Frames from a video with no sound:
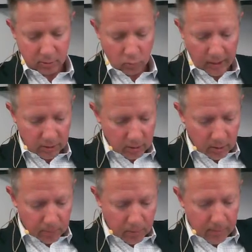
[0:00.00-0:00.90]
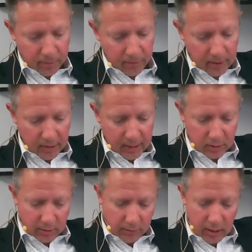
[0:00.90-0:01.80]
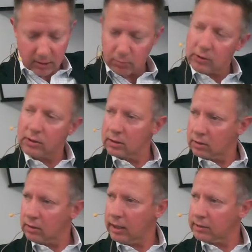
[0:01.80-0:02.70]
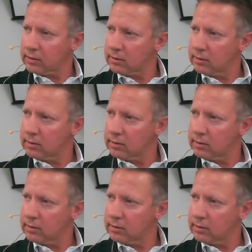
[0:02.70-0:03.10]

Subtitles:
rests on the proper foundation of God's mercy in Christ.